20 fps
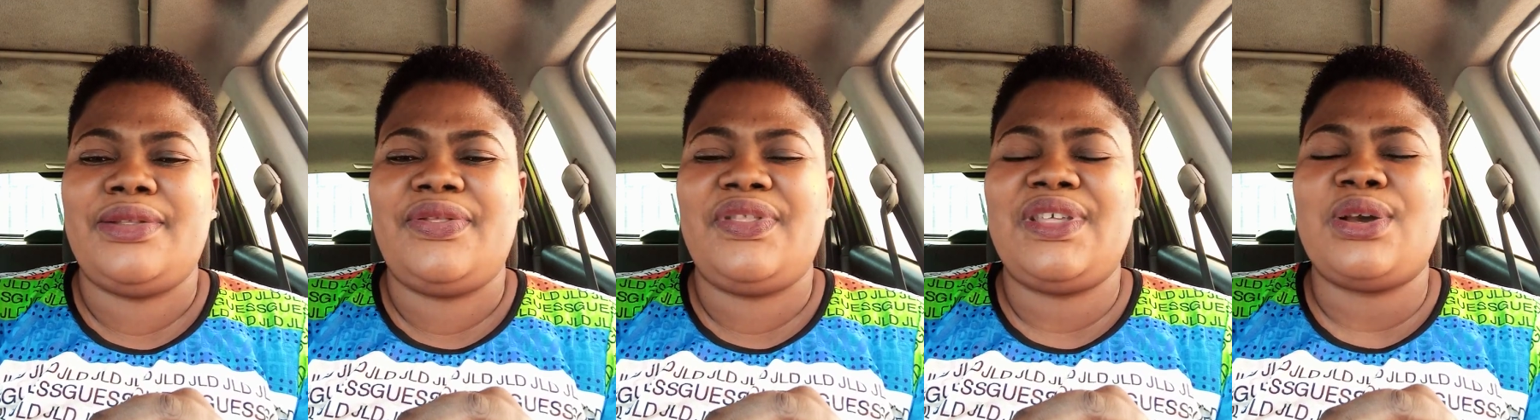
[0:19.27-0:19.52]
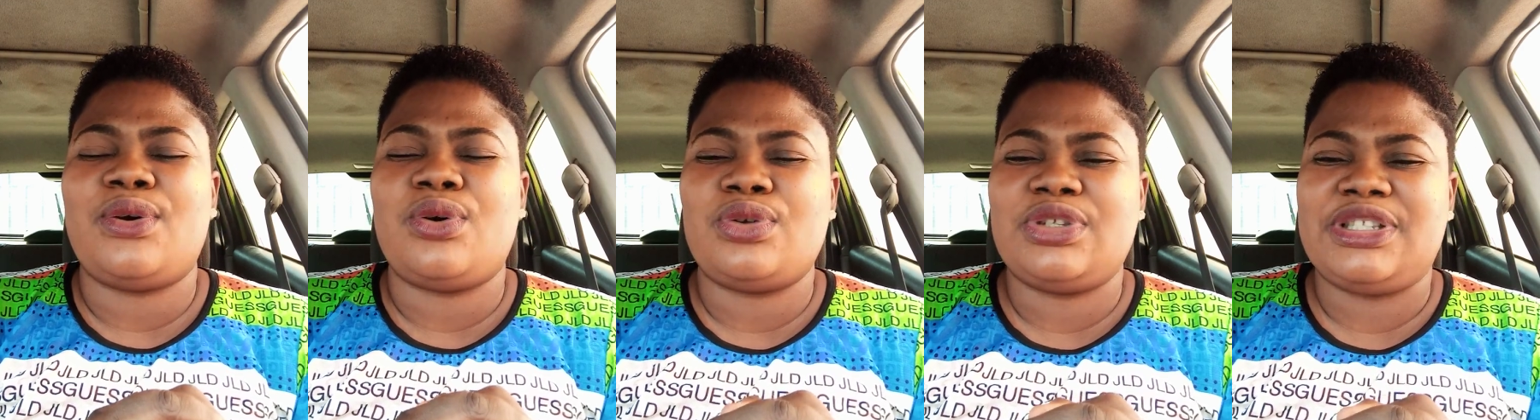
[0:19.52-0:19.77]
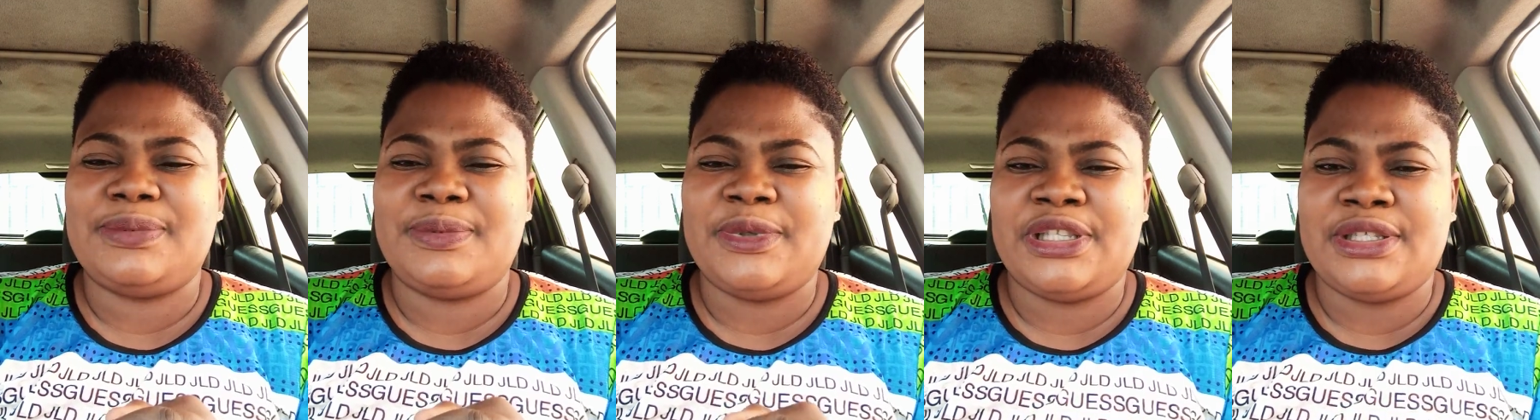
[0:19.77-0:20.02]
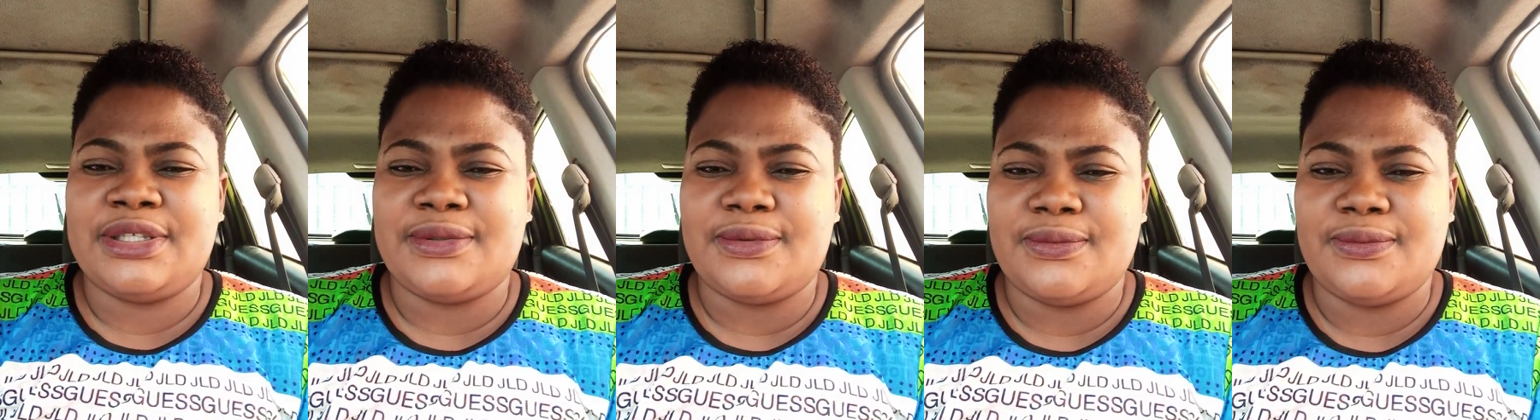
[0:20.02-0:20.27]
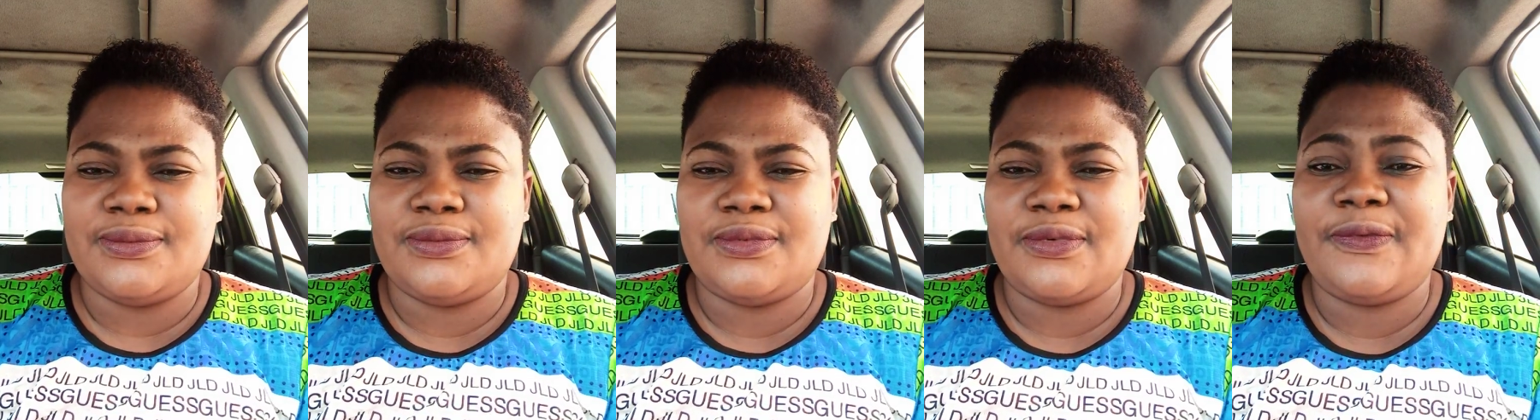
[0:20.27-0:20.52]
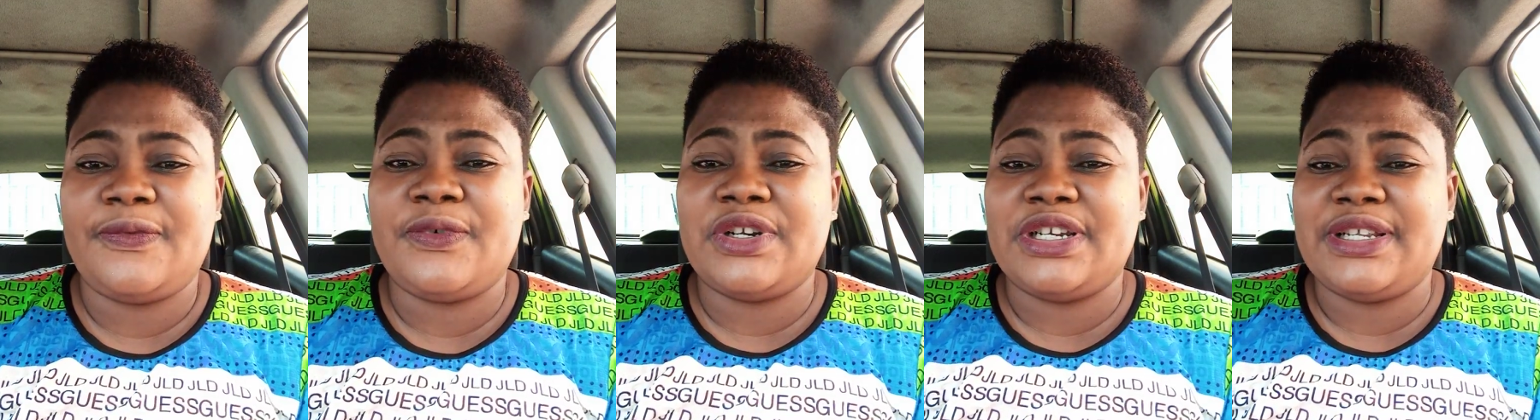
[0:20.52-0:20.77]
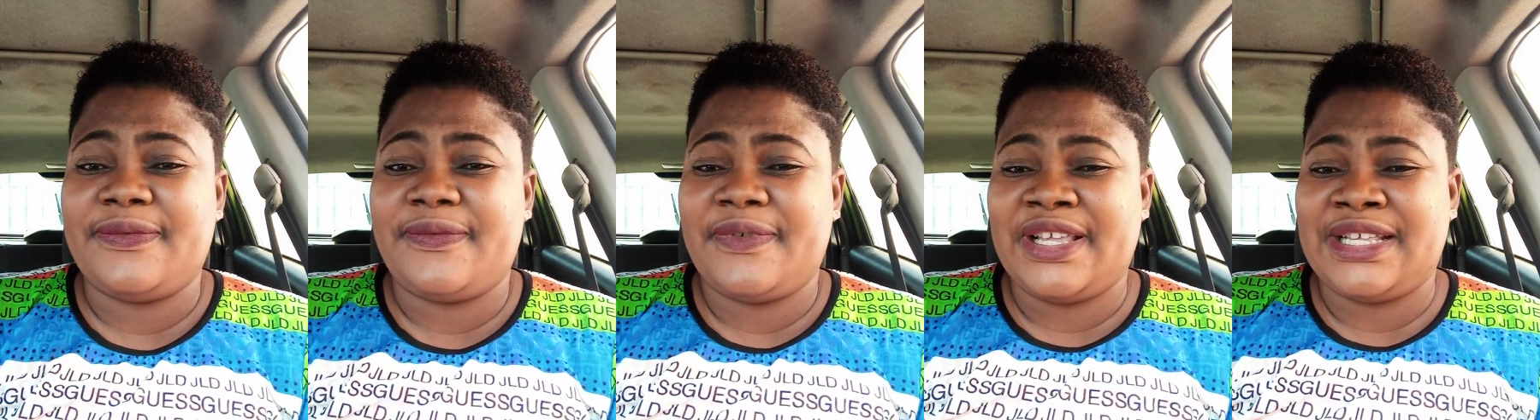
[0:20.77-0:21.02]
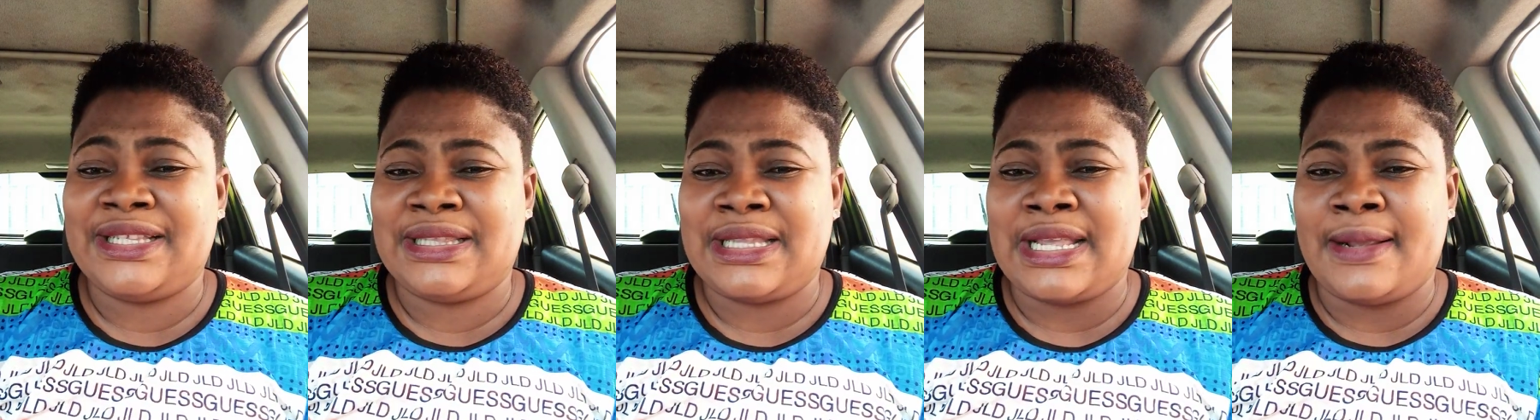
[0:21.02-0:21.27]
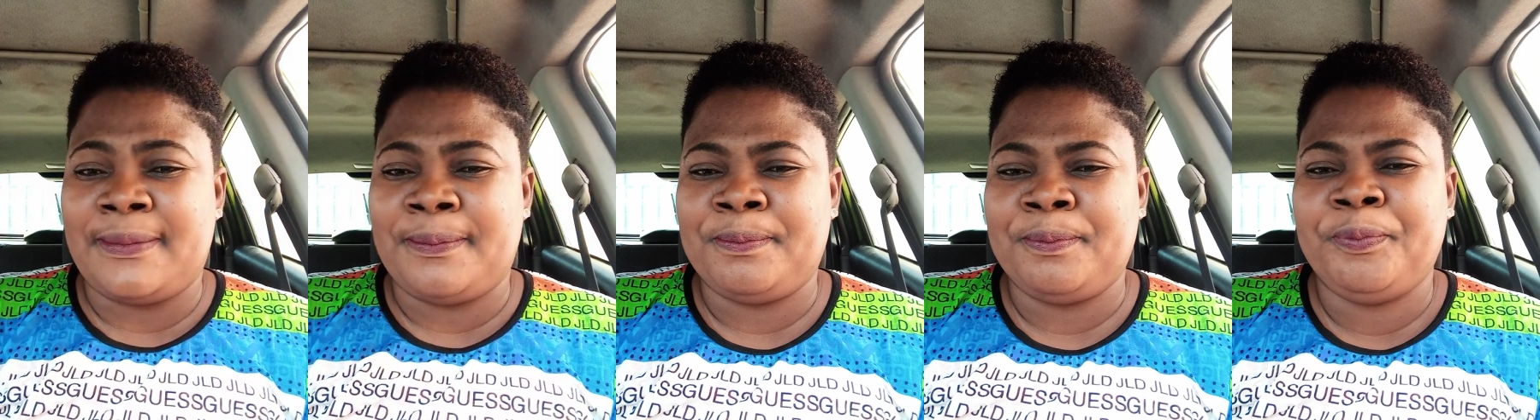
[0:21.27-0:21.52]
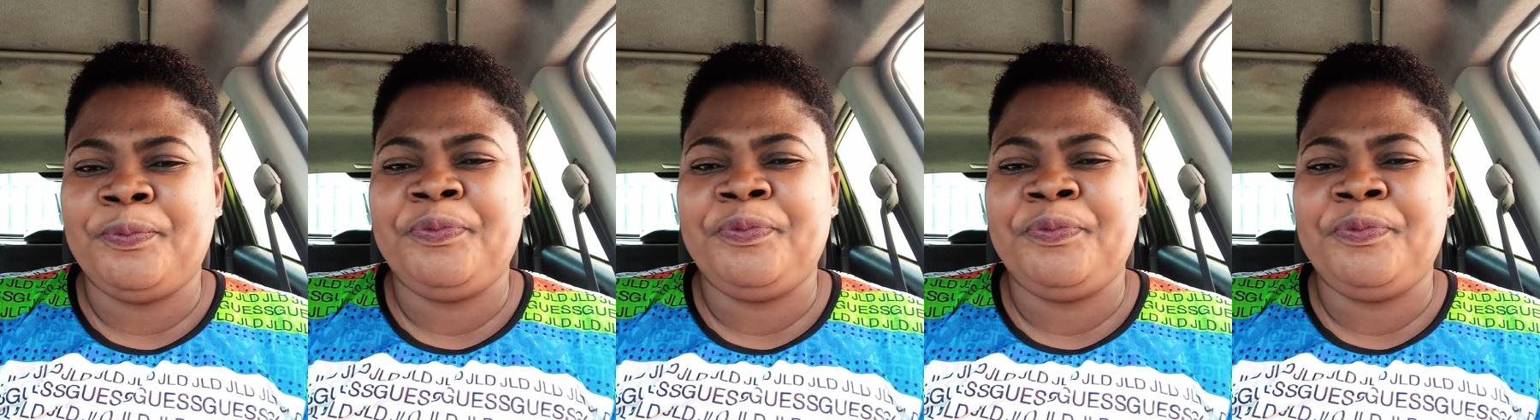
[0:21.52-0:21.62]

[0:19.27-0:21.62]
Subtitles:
the hospital for the first time,